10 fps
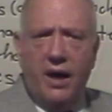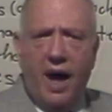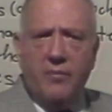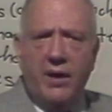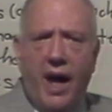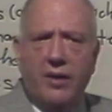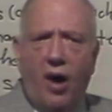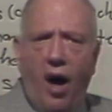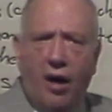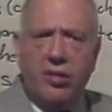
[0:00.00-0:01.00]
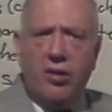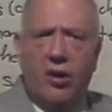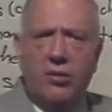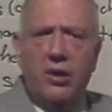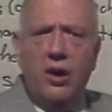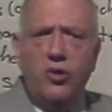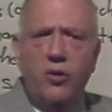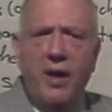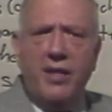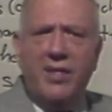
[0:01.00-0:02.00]
And also,
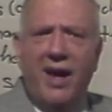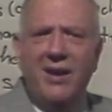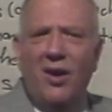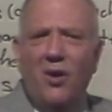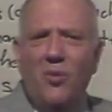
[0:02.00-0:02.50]
you may say,